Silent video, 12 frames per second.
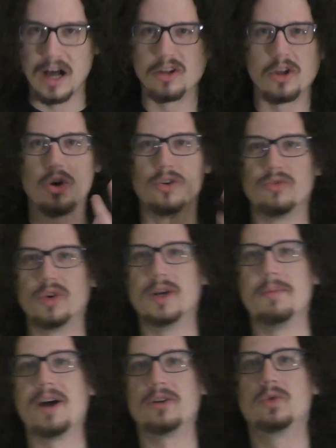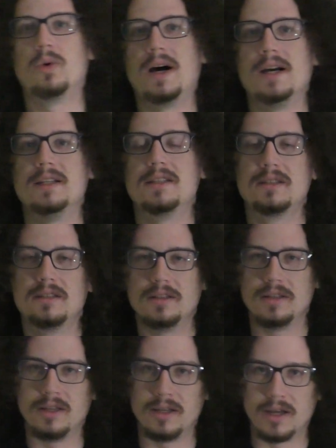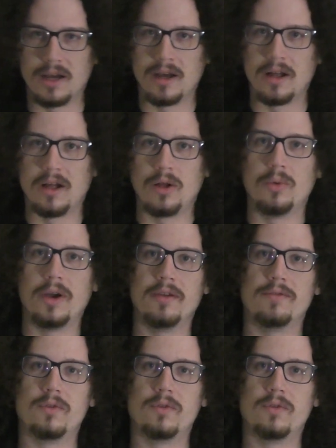and then whenever you're ready, you can go ahead and hit it